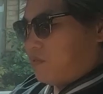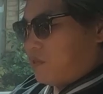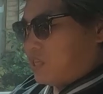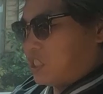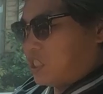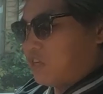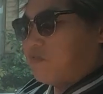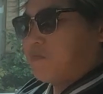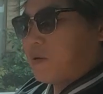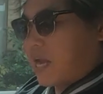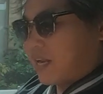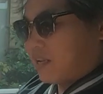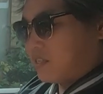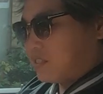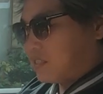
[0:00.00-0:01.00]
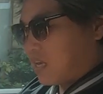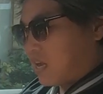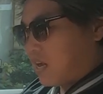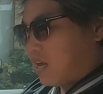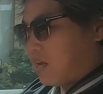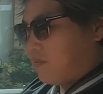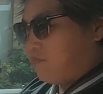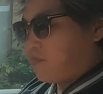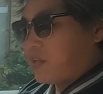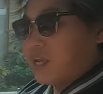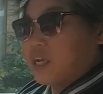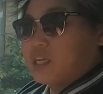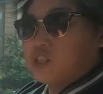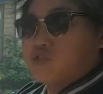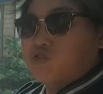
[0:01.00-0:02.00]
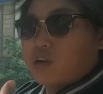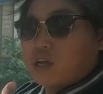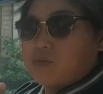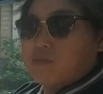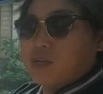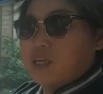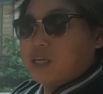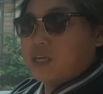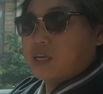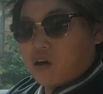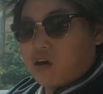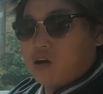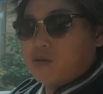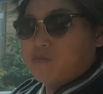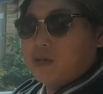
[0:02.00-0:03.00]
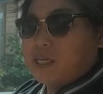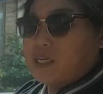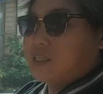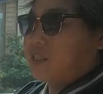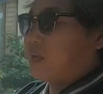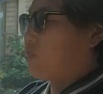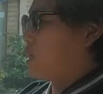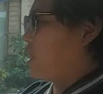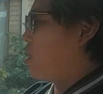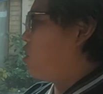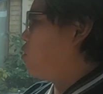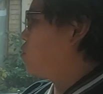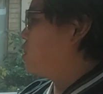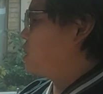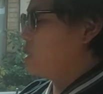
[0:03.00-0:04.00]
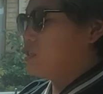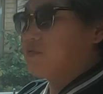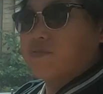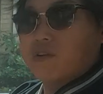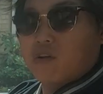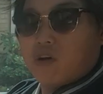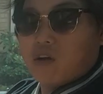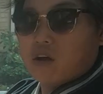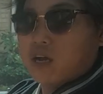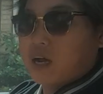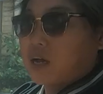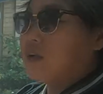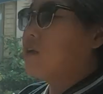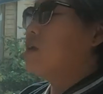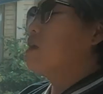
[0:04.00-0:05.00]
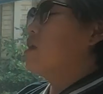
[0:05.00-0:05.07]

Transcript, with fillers: the shift patterns are extremely long, meaning that they hold gears for longer,